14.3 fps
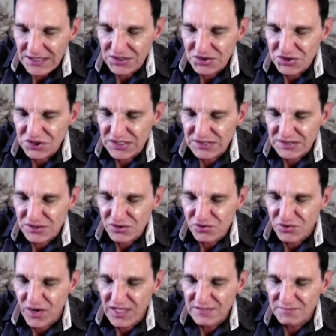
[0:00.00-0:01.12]
In Jesus
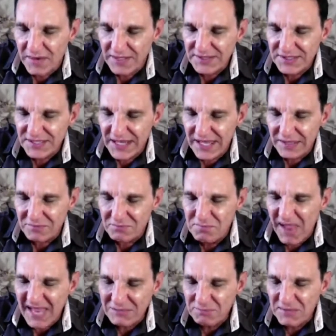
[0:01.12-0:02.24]
Christ's mighty name,
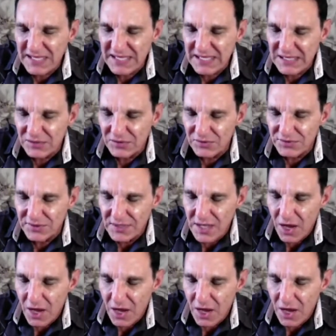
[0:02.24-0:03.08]
back be healed,